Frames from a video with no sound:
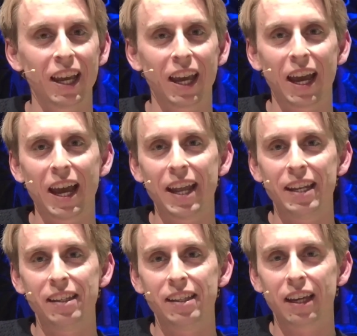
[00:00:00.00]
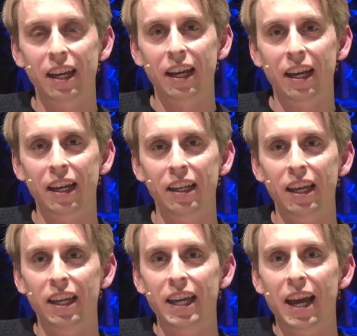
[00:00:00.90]
And uh,
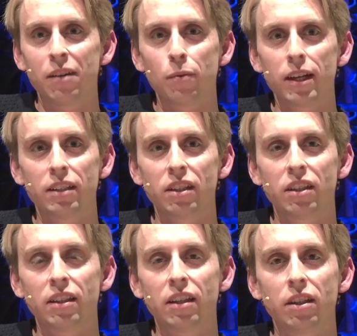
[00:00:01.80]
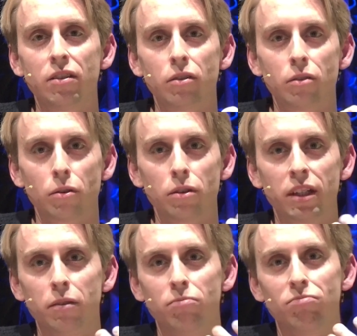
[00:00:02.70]
yeah, anyway, it's it, it, it's, it's
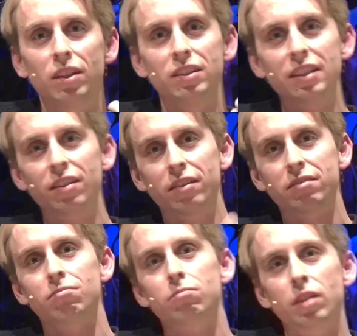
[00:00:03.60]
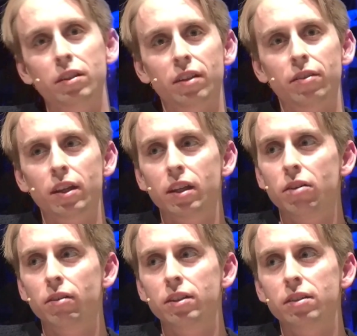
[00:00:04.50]
only. It, uh, it's, I think
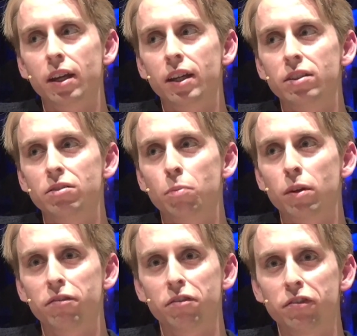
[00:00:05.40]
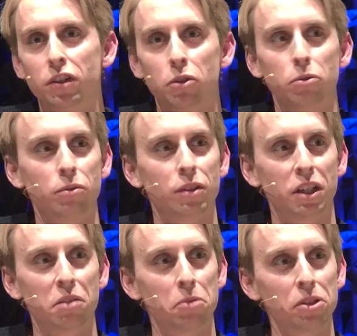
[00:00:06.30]
you can say it's one of the few uh,
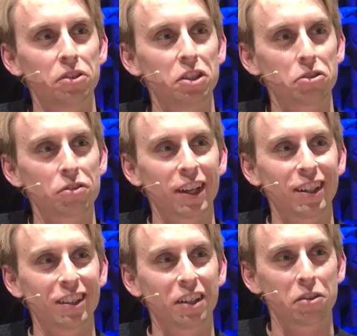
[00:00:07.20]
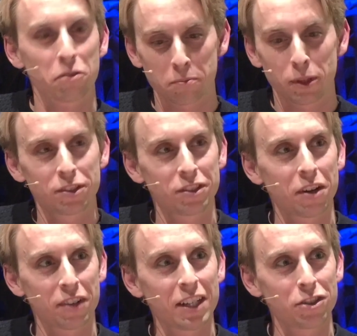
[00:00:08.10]
multi-string or
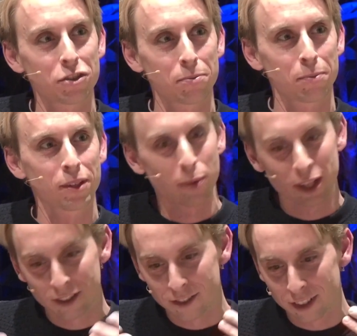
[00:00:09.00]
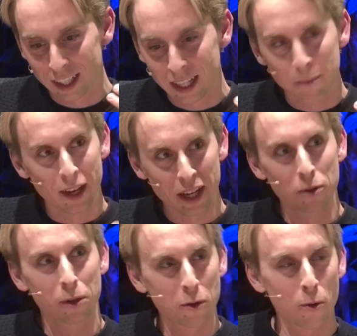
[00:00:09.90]
multi-sound instrument where you really can play
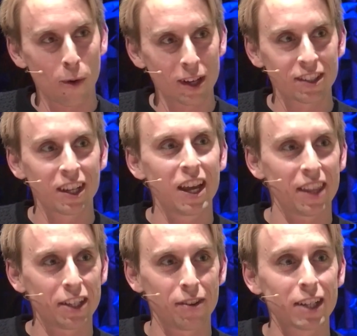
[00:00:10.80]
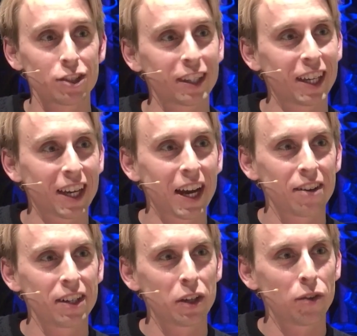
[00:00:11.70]
whole chords that you actually can
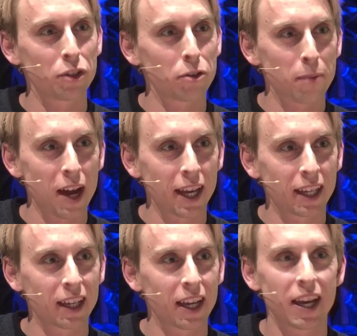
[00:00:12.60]
carry on your bike.